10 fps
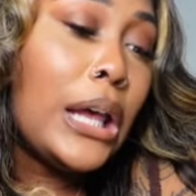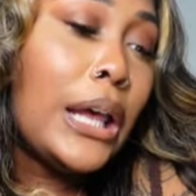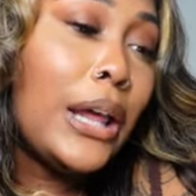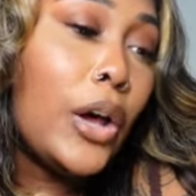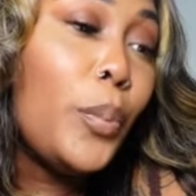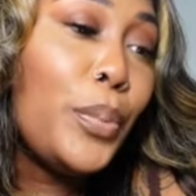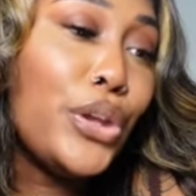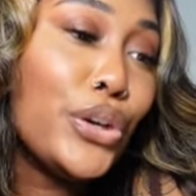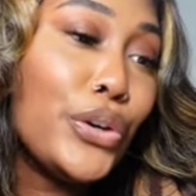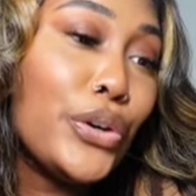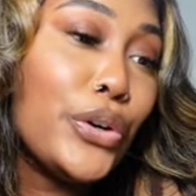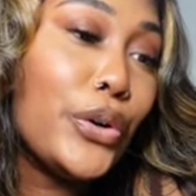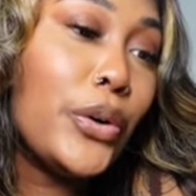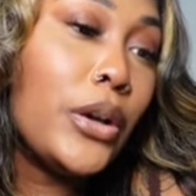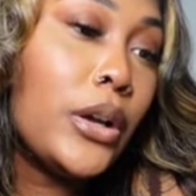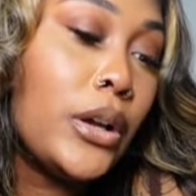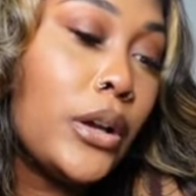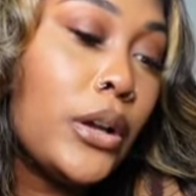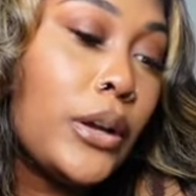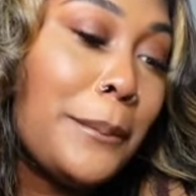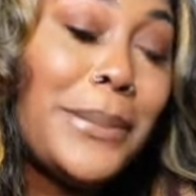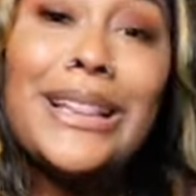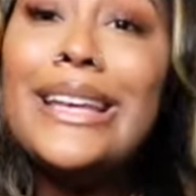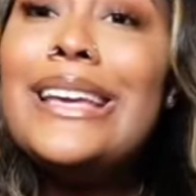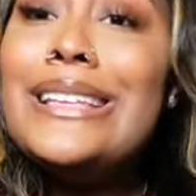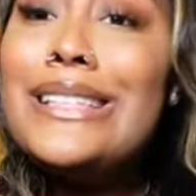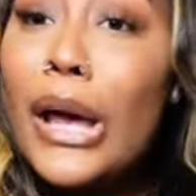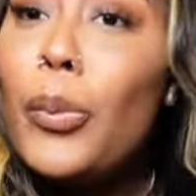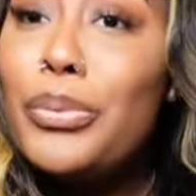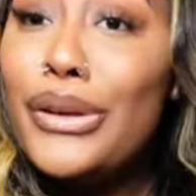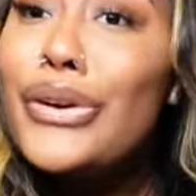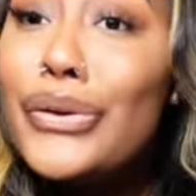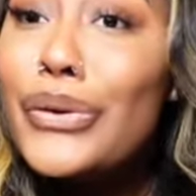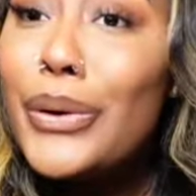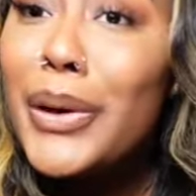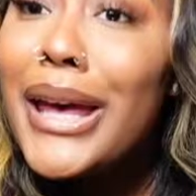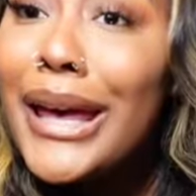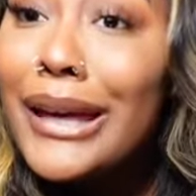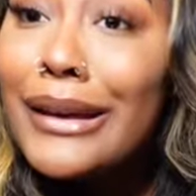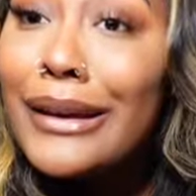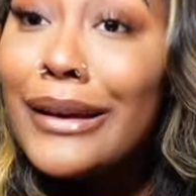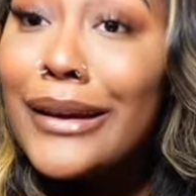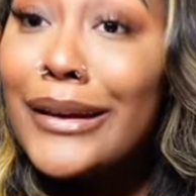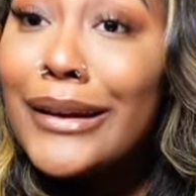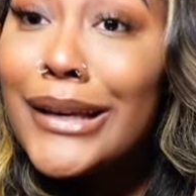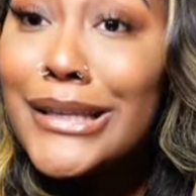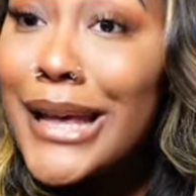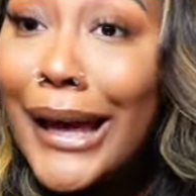help your girl. Please help your girl, okay? Because I